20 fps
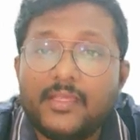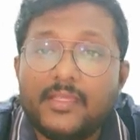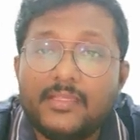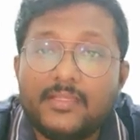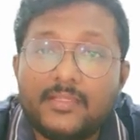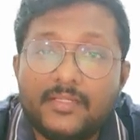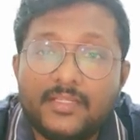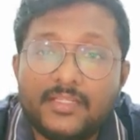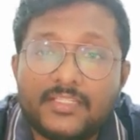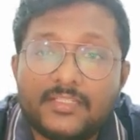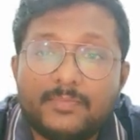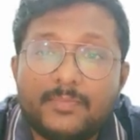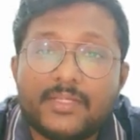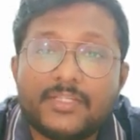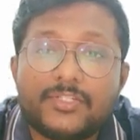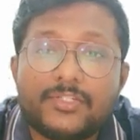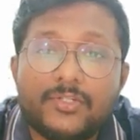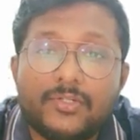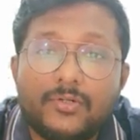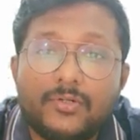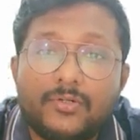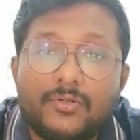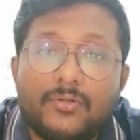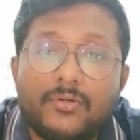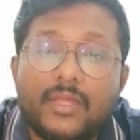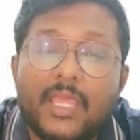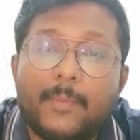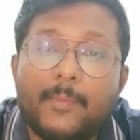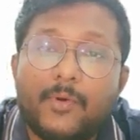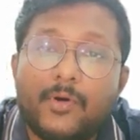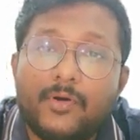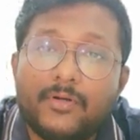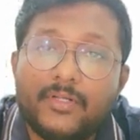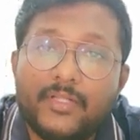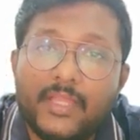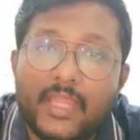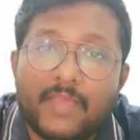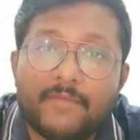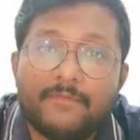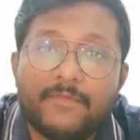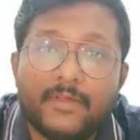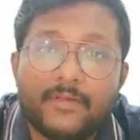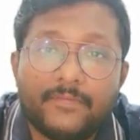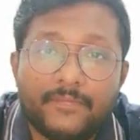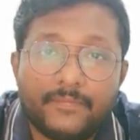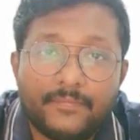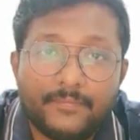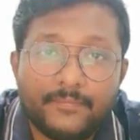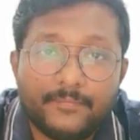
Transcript: Engineers must know about the FF